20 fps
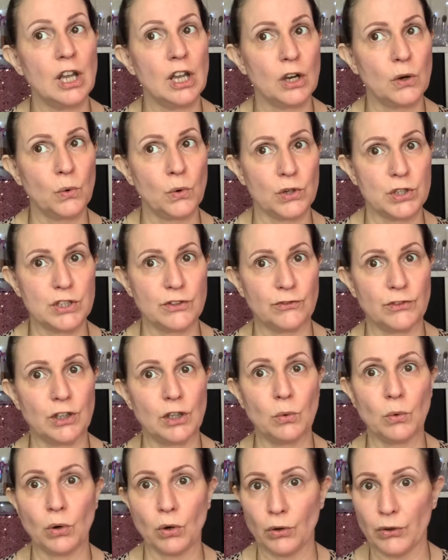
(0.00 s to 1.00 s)
quite a
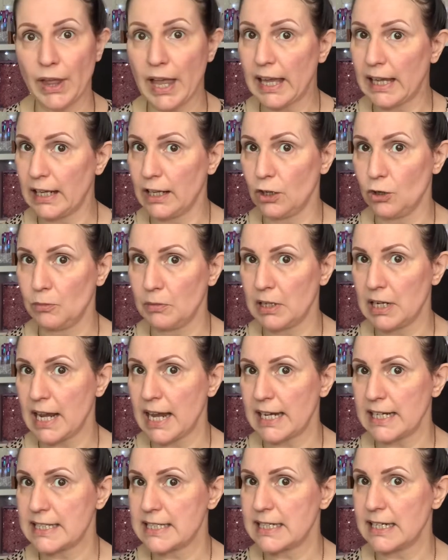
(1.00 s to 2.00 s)
few other
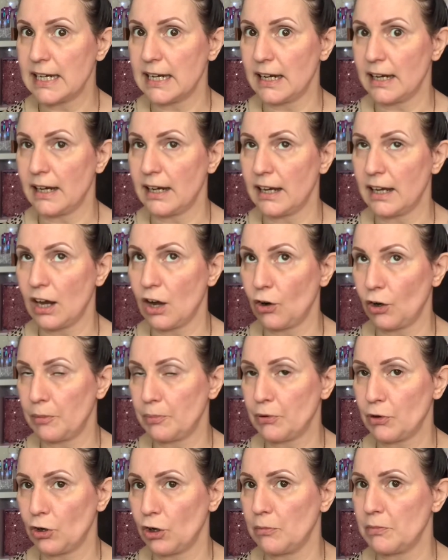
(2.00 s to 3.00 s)
illuminating eye
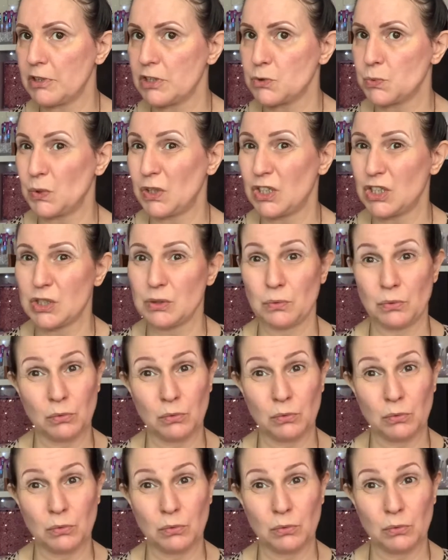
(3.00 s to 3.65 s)
primers which